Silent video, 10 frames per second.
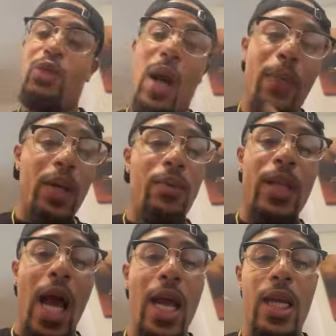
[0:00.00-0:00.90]
gonna be
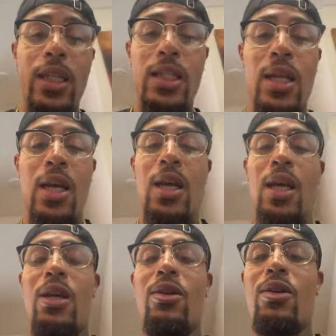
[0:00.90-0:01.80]
dropping them
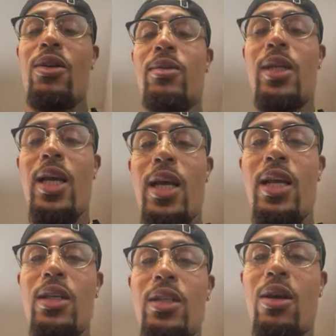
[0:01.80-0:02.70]
things. You know what I'm
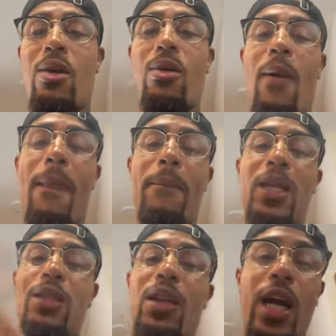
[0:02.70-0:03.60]
saying? So
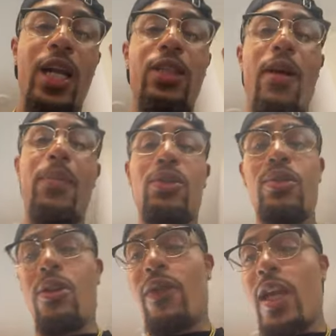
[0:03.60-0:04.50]
make sure y'all got y'all
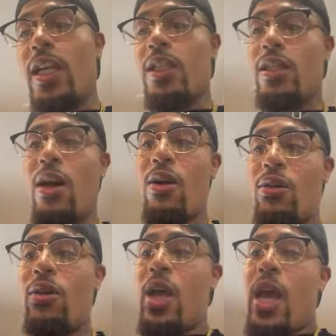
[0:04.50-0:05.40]
post notifications
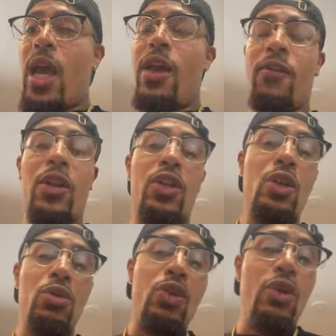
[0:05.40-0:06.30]
on. If
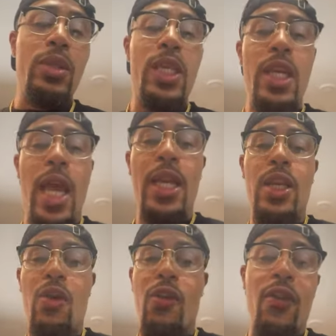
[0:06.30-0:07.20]
YouTube still ain't
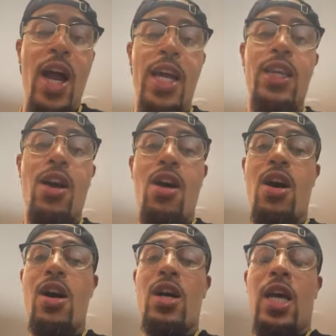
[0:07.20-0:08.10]
notifying
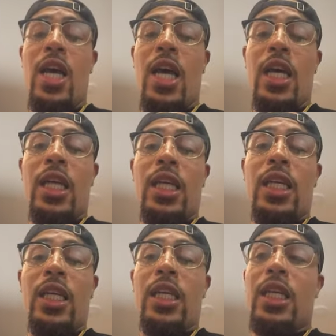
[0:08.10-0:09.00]
y'all,
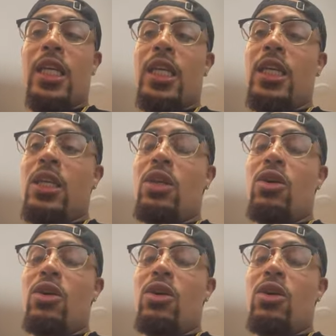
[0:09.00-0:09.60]
unsubscribe and resubscribe.